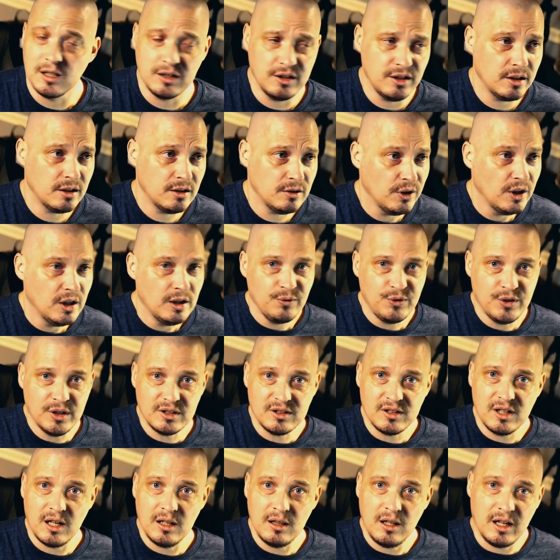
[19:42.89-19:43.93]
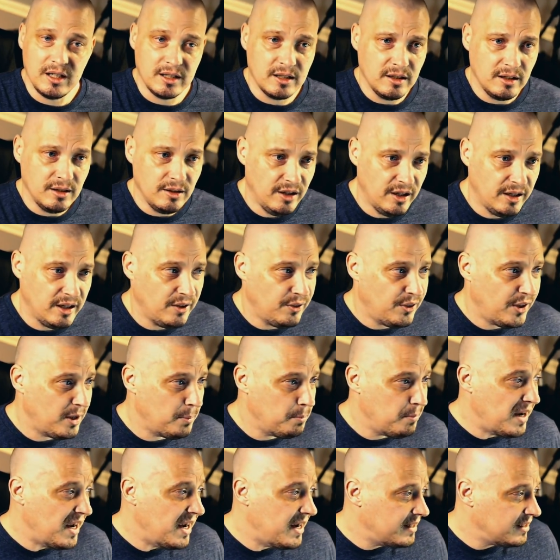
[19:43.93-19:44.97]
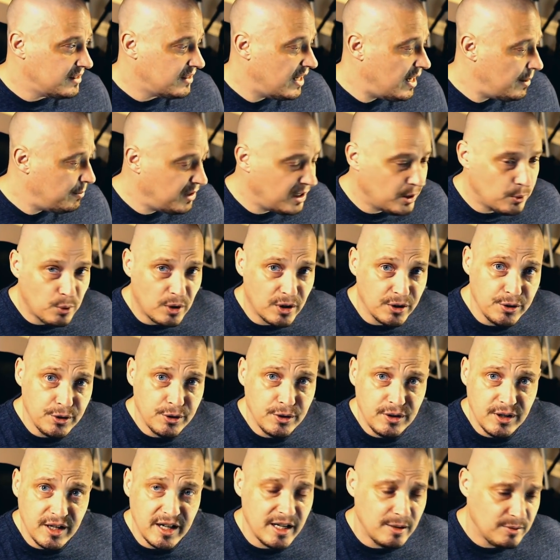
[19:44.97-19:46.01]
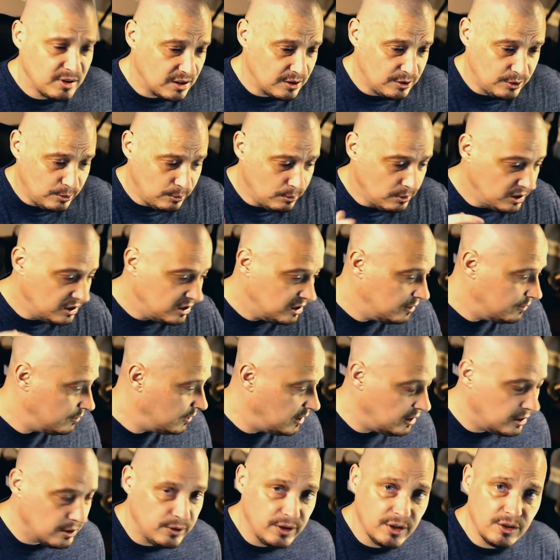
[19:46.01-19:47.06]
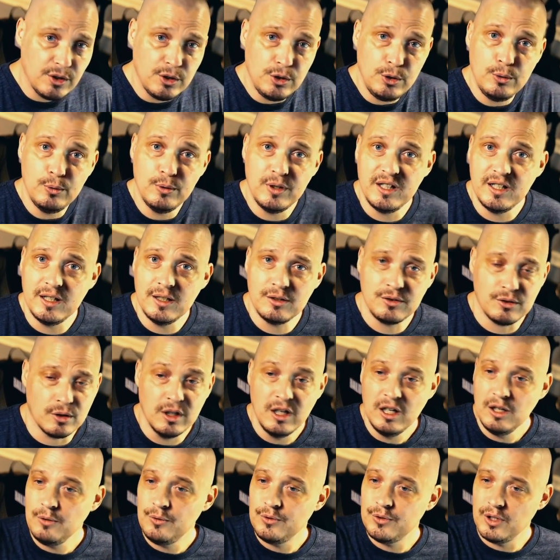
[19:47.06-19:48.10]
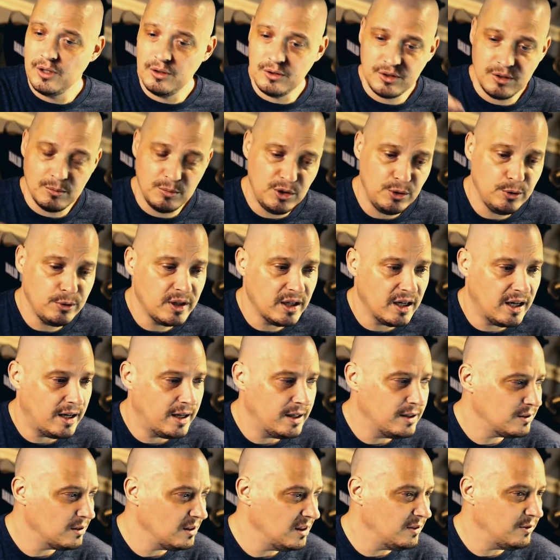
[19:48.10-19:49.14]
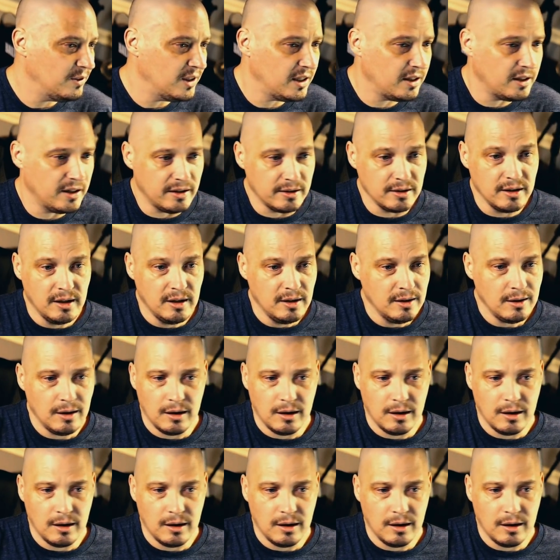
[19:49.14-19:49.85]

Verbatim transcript: You know, it's not like anything bad is happening where you're at because you live, you know, in the US, or there's some of you guys living in